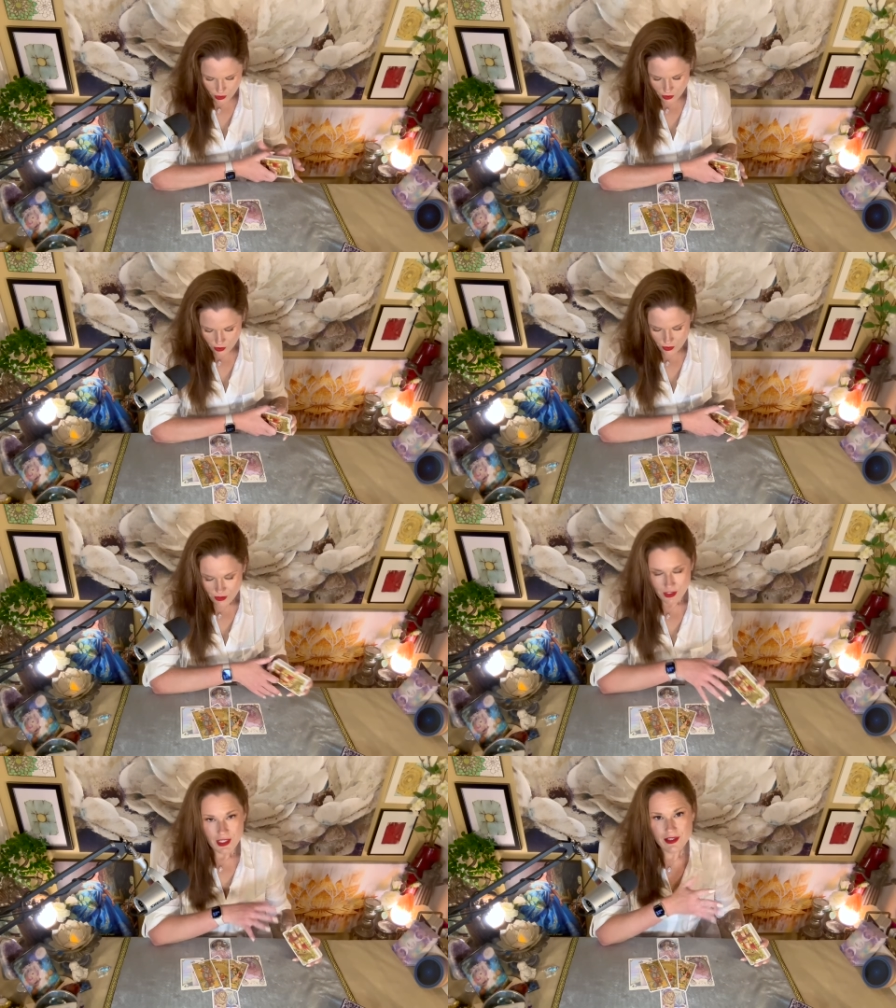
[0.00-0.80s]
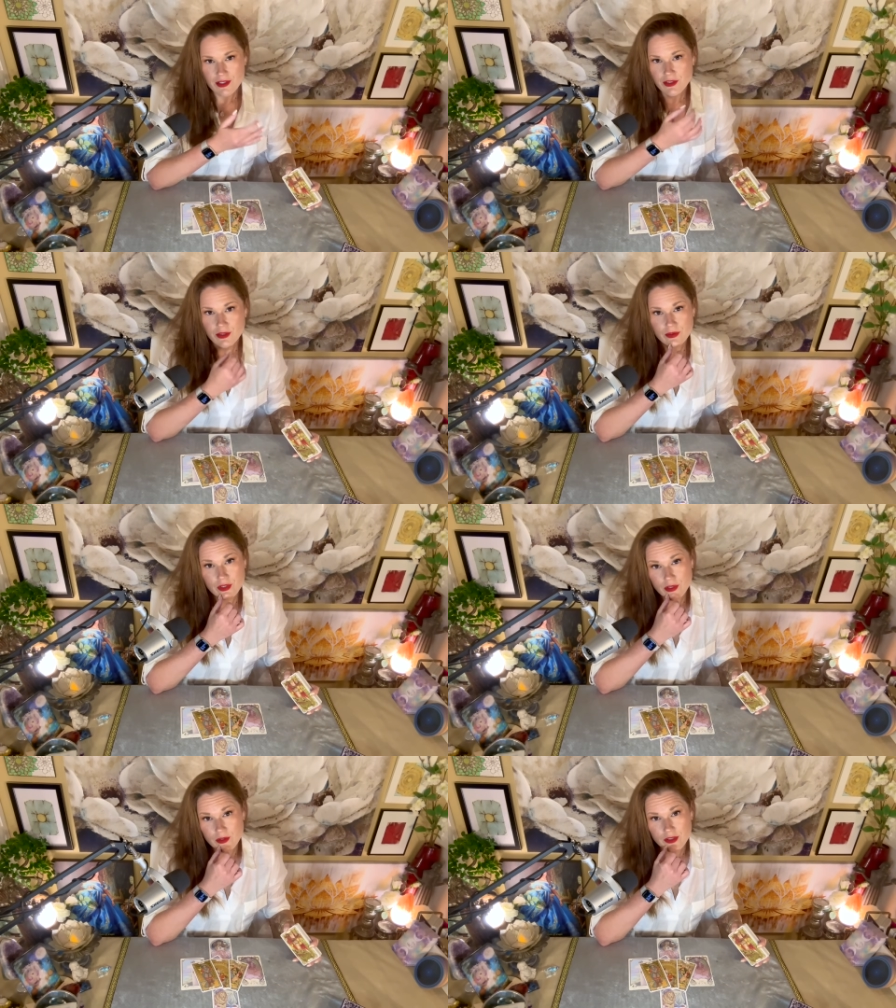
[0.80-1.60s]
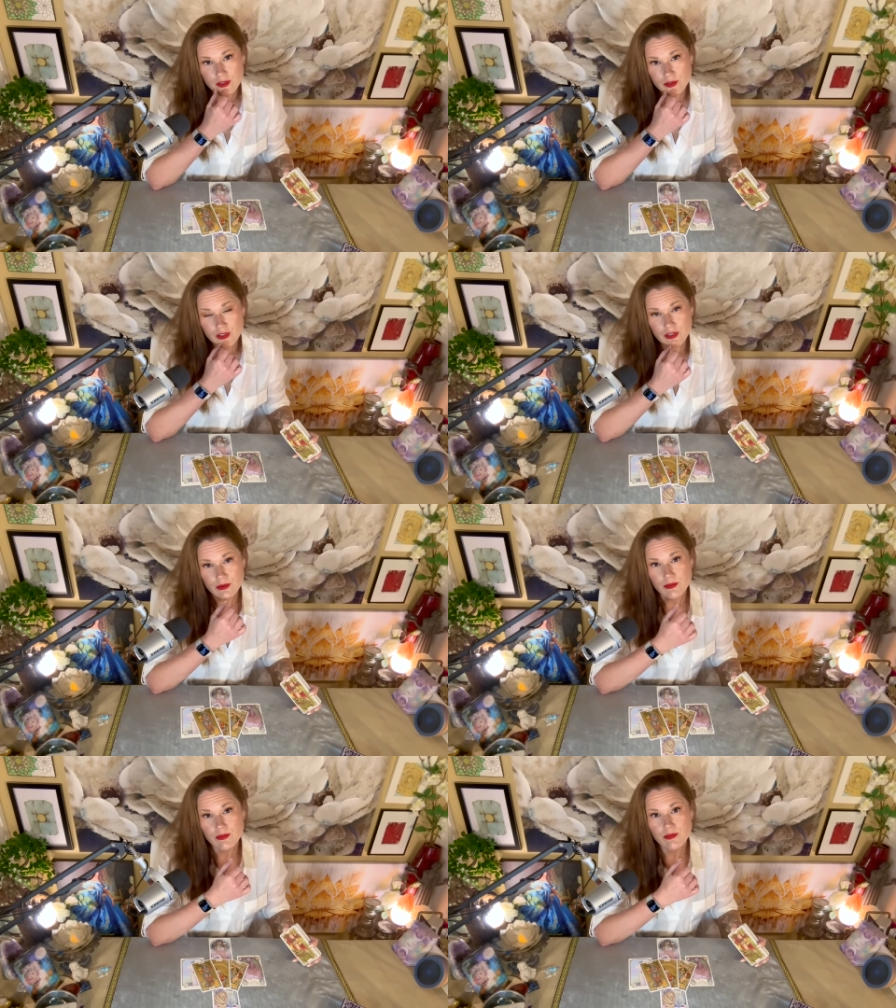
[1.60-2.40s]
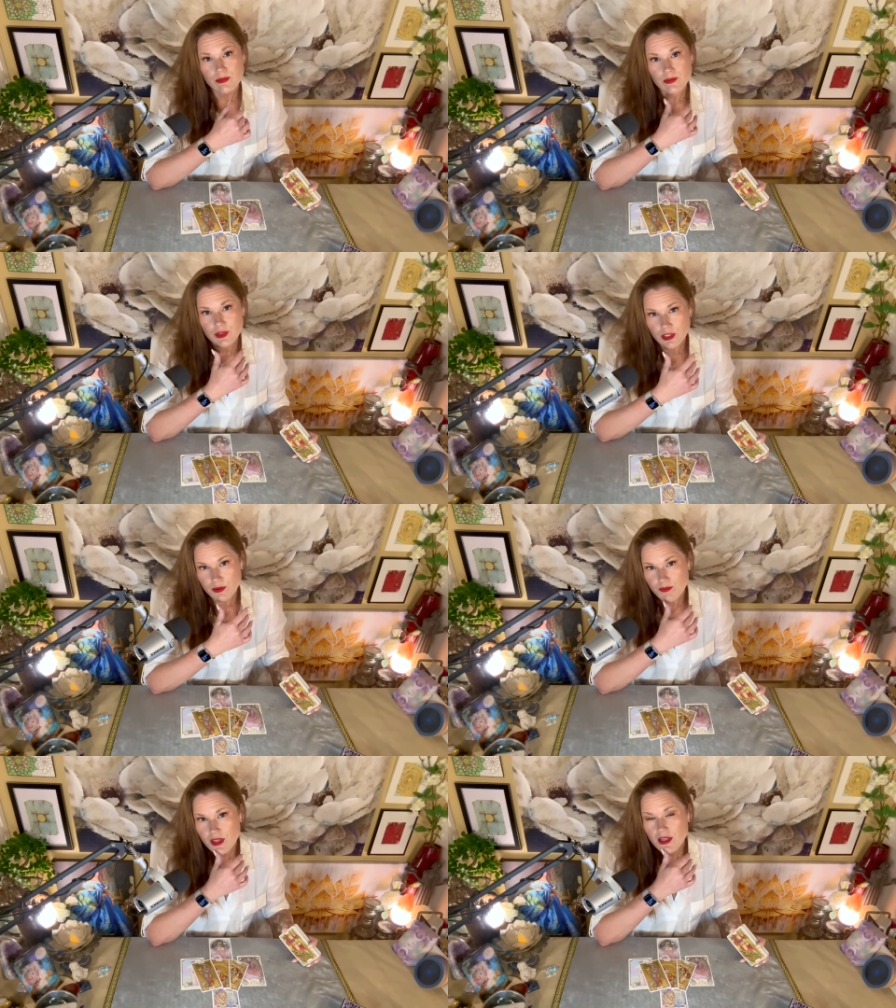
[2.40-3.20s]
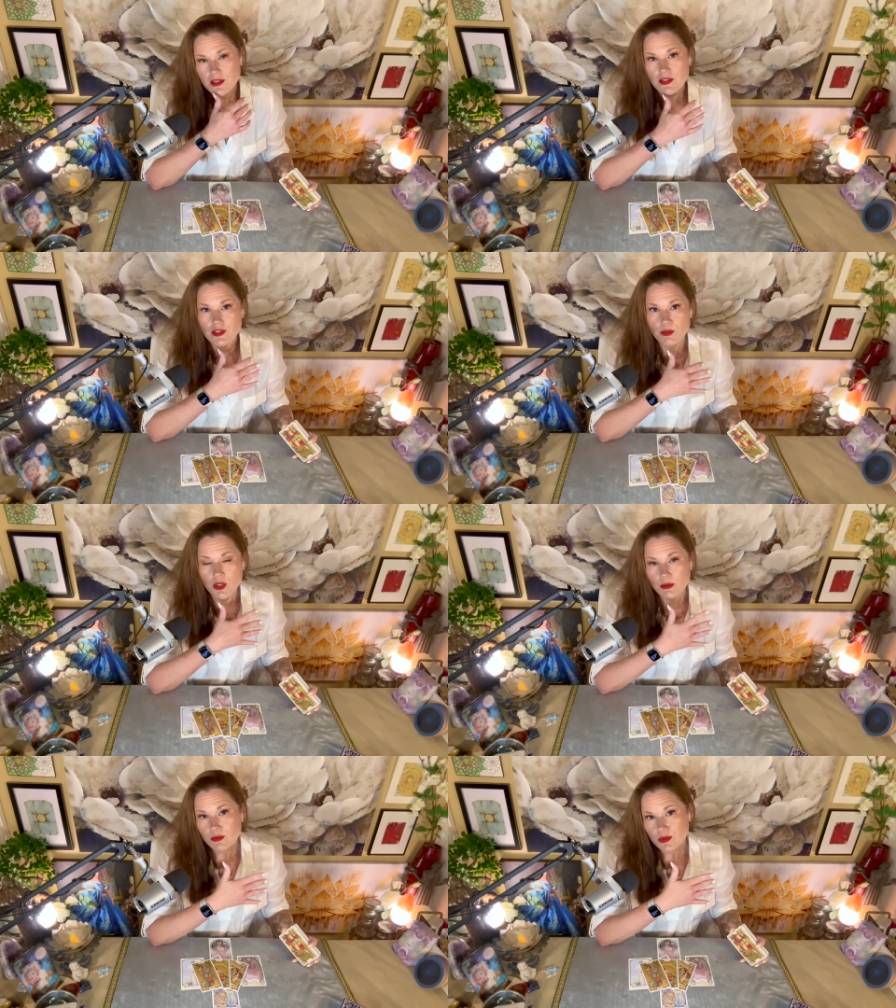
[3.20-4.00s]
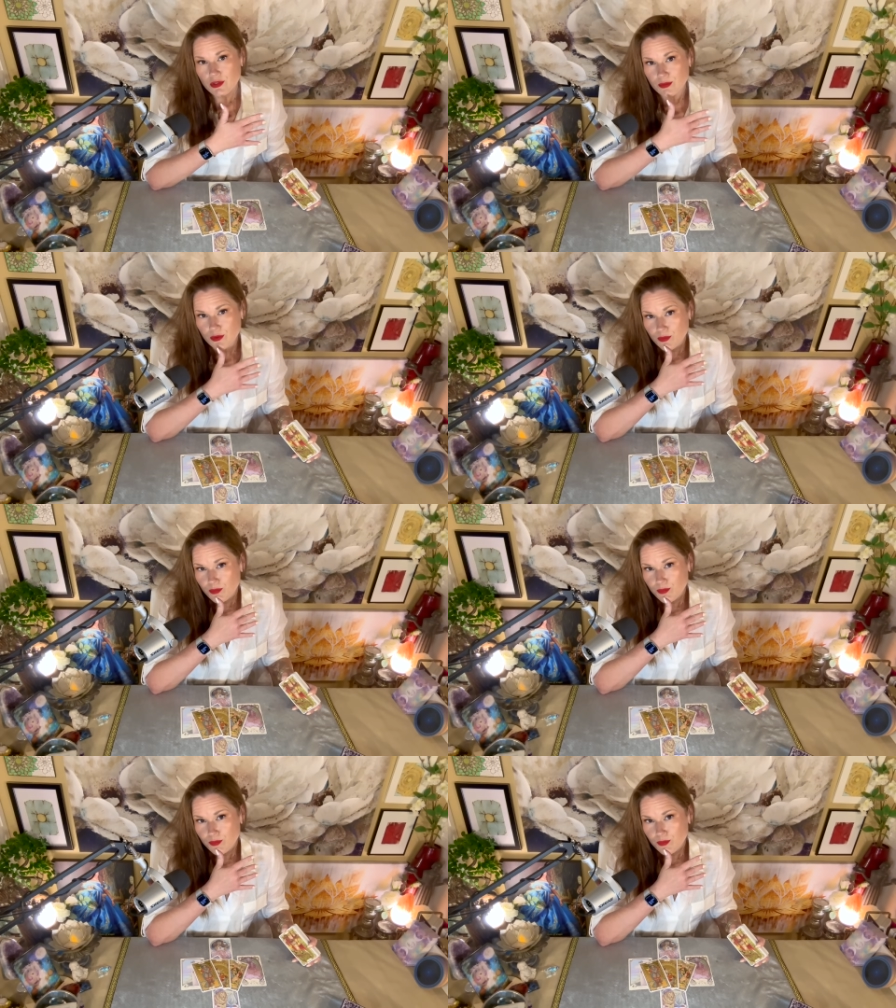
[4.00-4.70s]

You can say it's unknown to you and unknown to you. Okay, that's the problem with the moon.